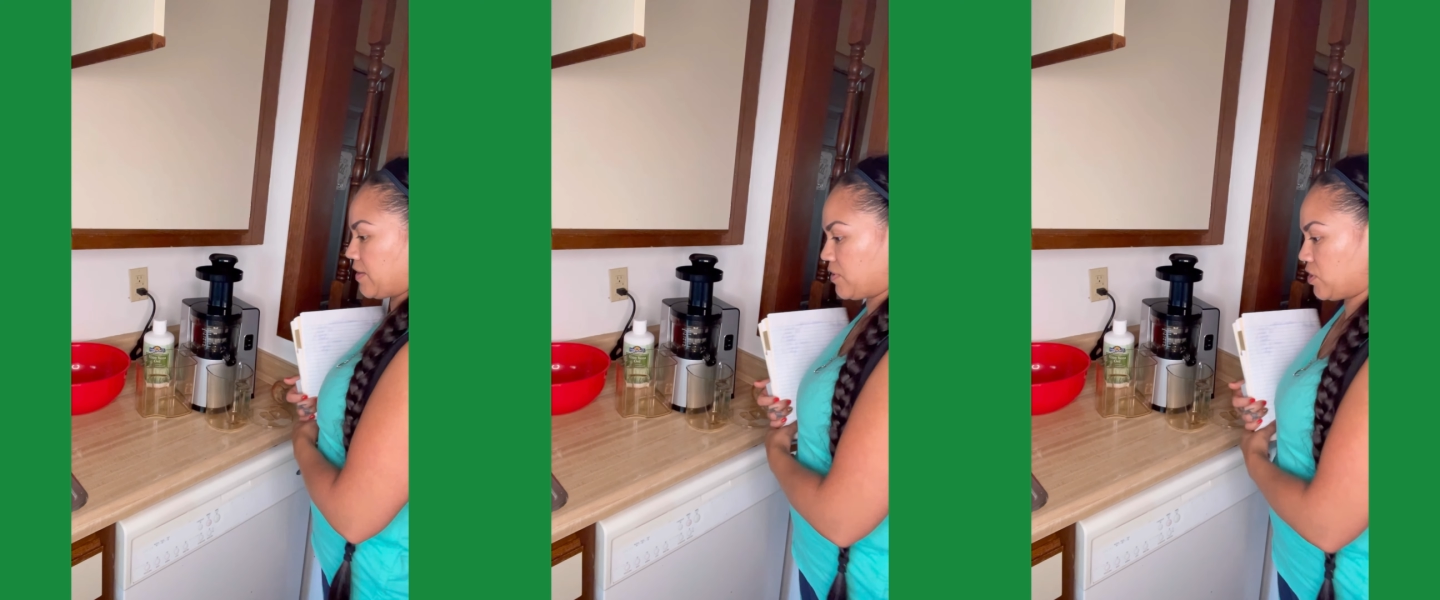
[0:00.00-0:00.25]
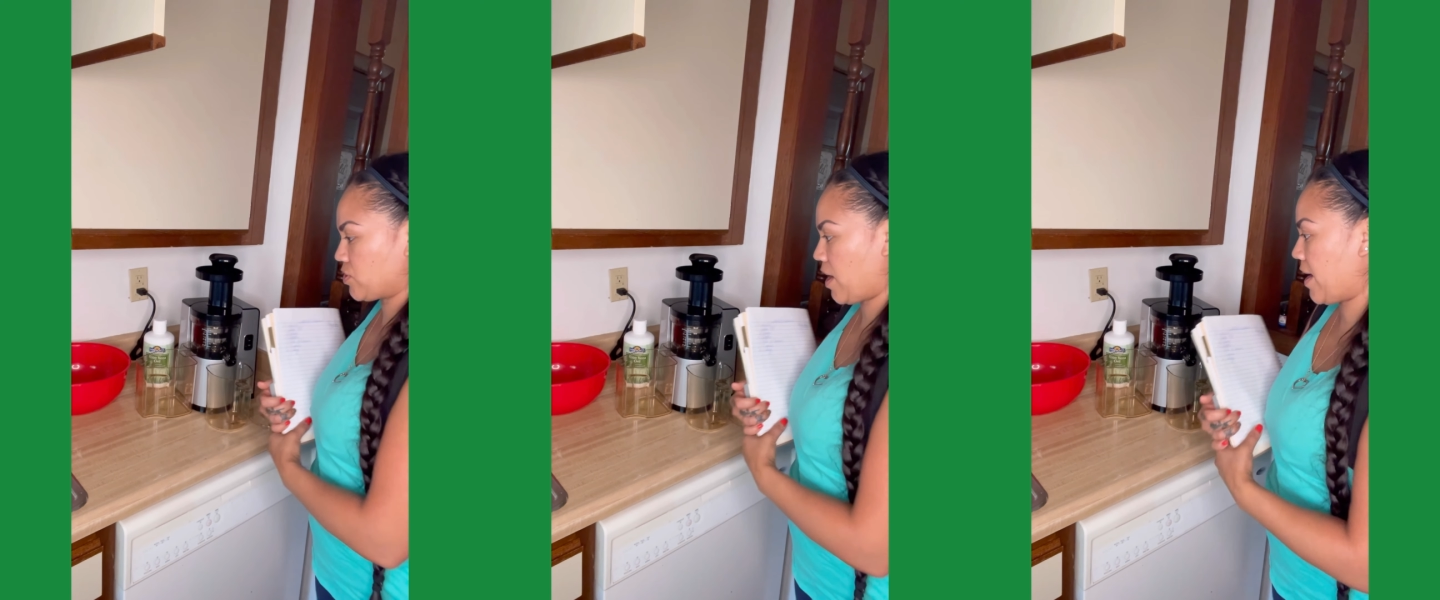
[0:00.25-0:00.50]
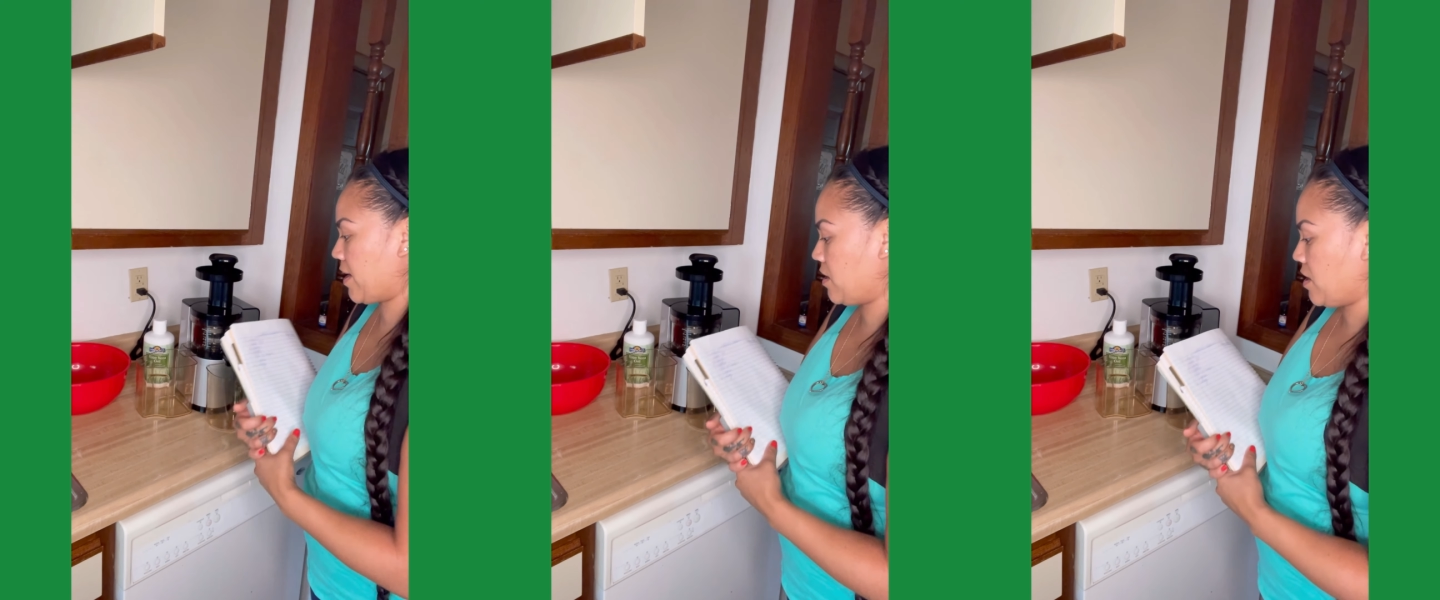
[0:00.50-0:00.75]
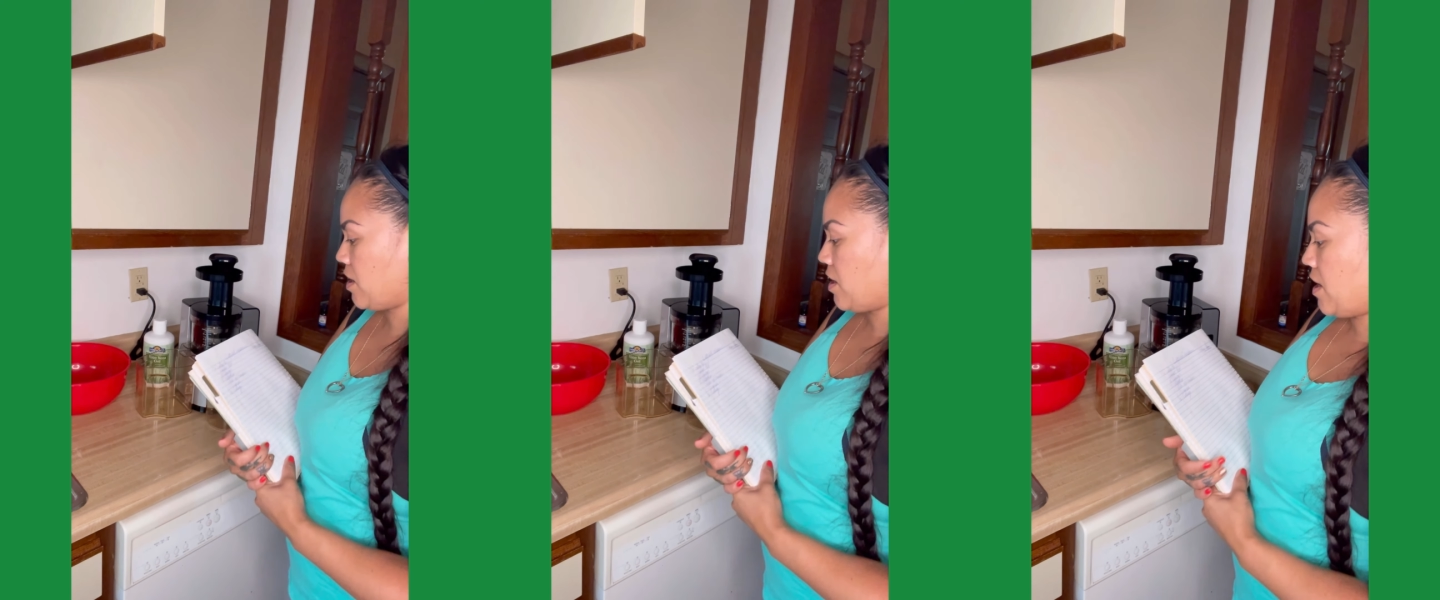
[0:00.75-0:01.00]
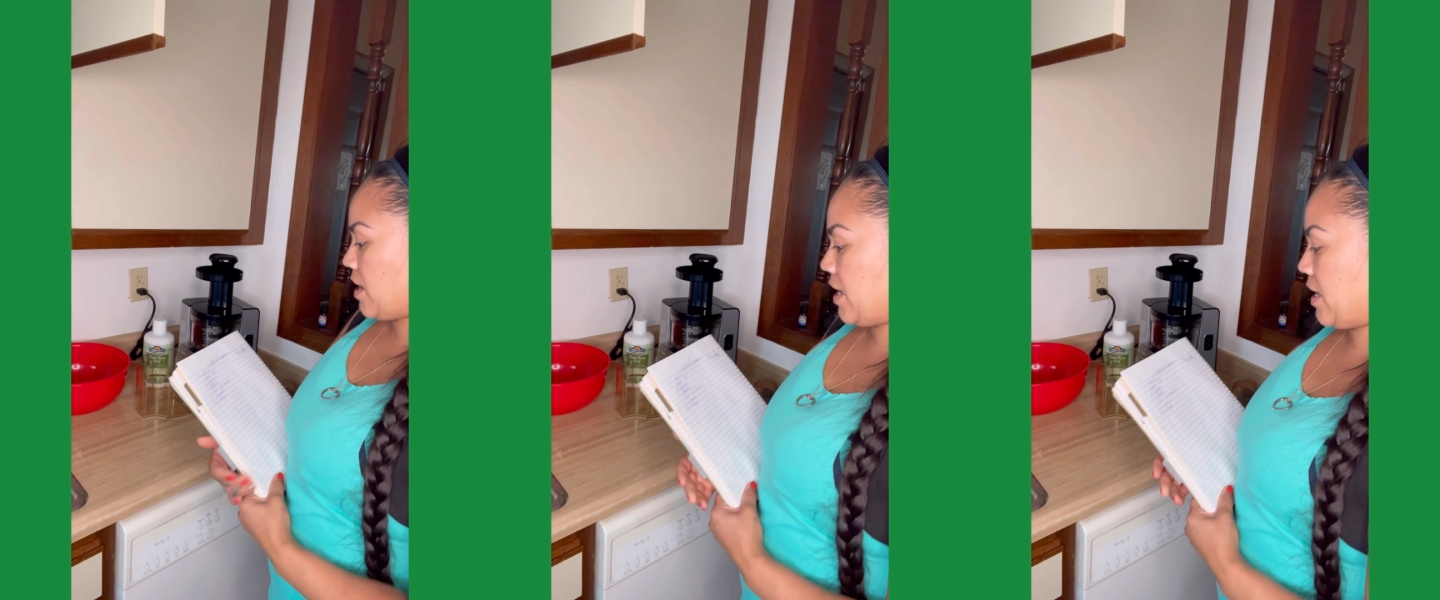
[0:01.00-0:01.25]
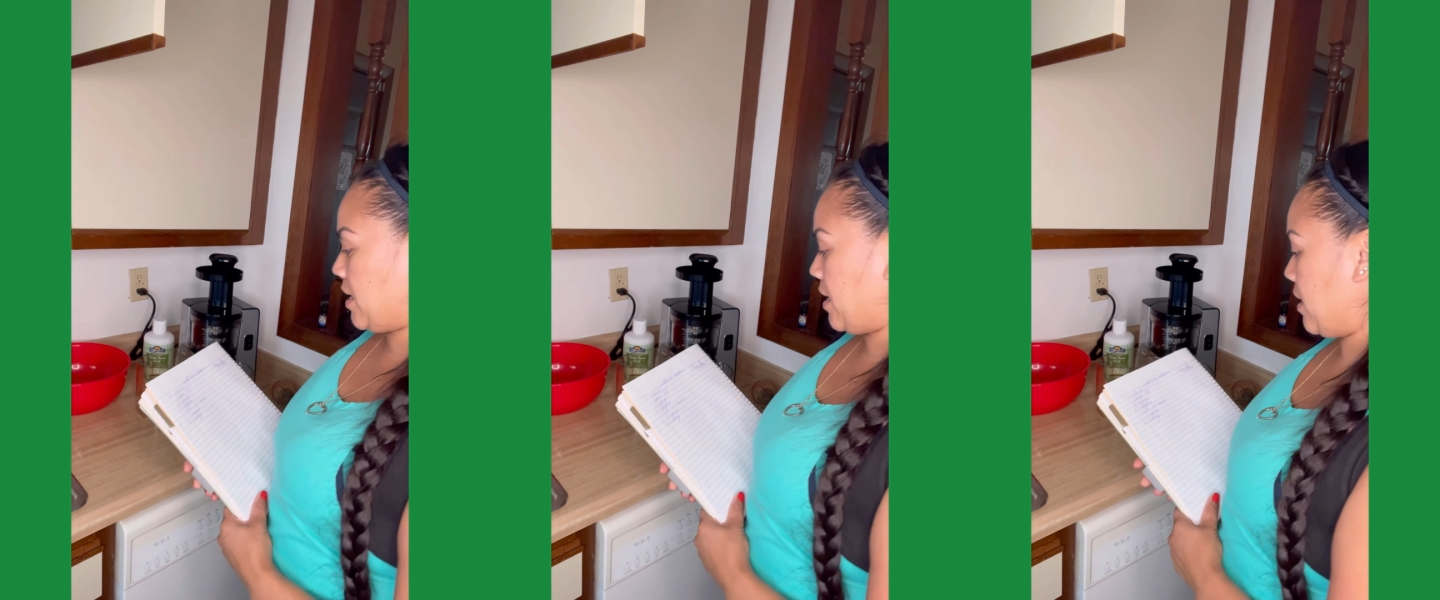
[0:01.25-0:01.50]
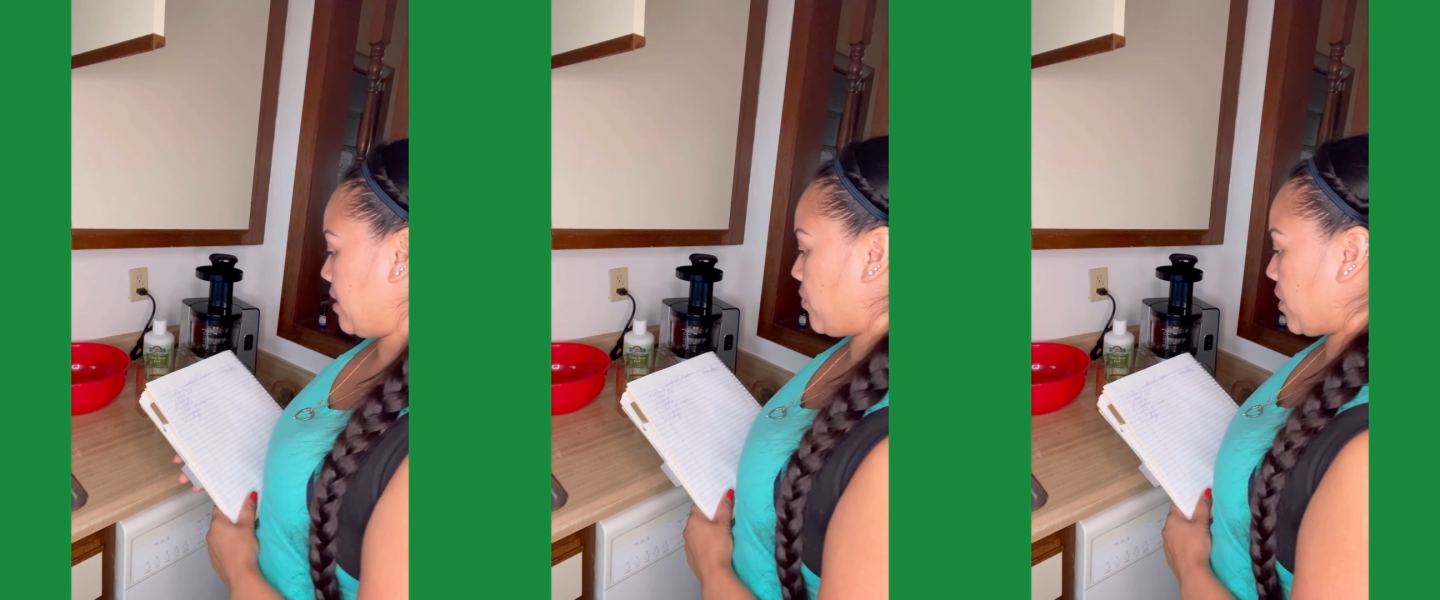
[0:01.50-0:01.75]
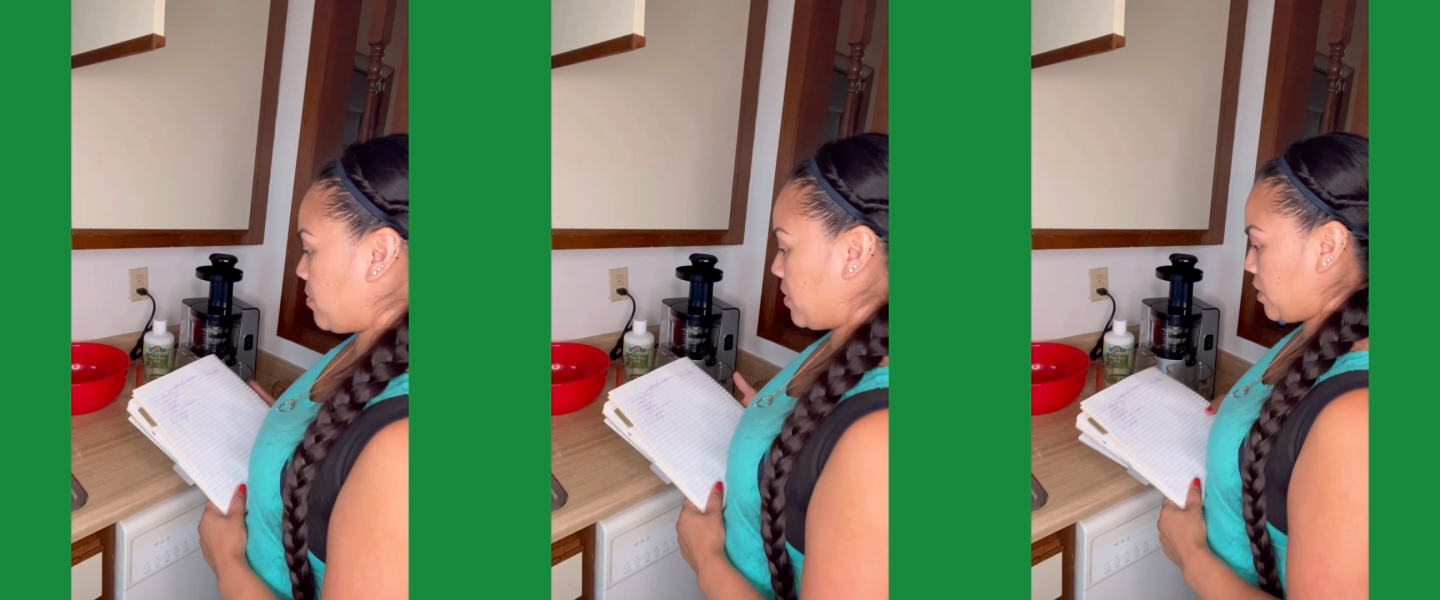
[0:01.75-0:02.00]
give it a try, and
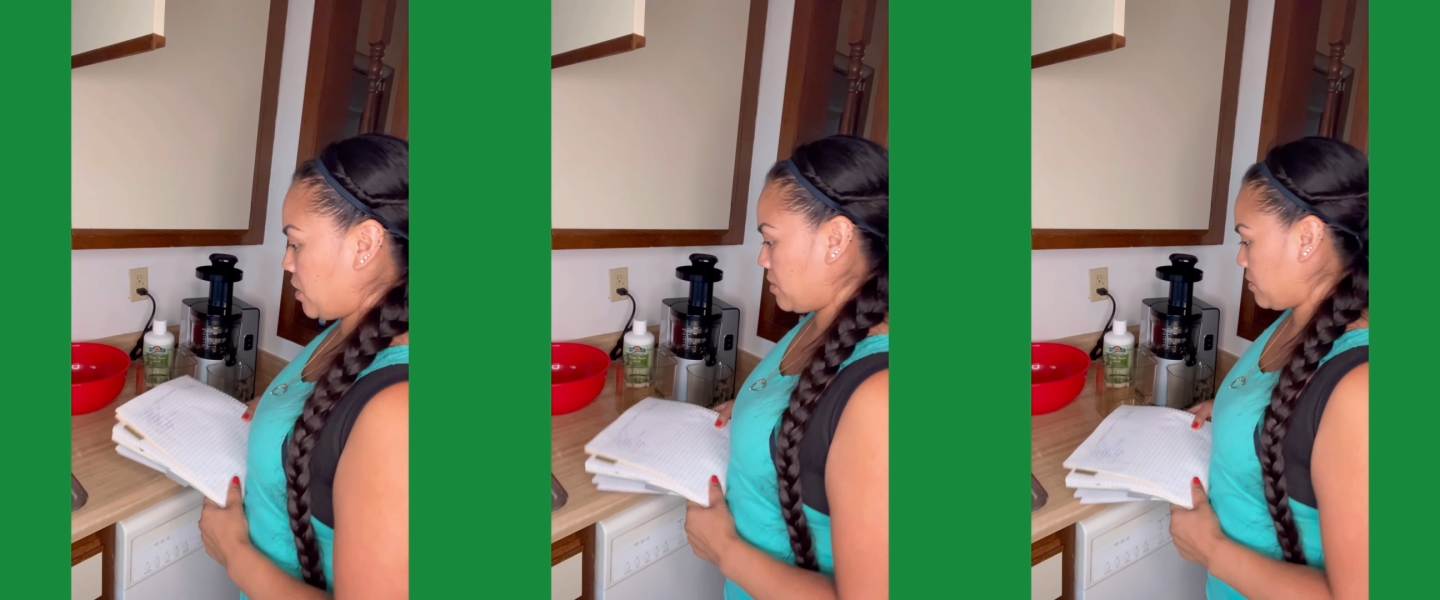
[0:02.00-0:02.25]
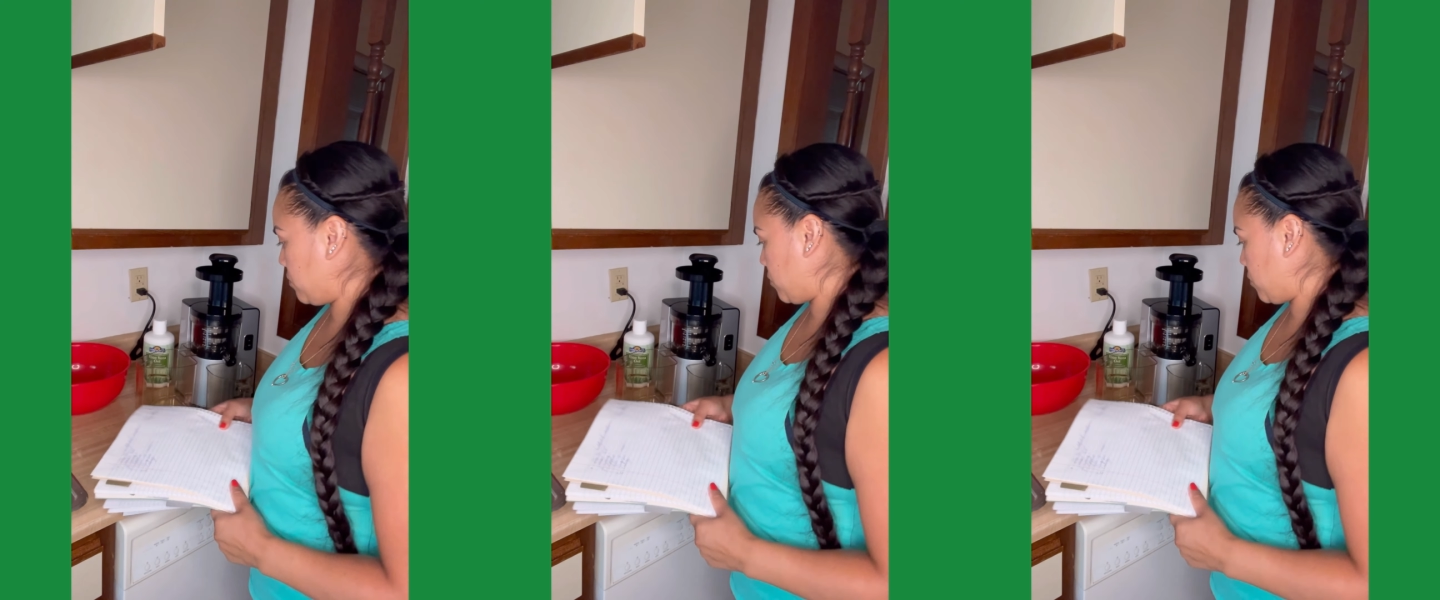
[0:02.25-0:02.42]
we're gonna be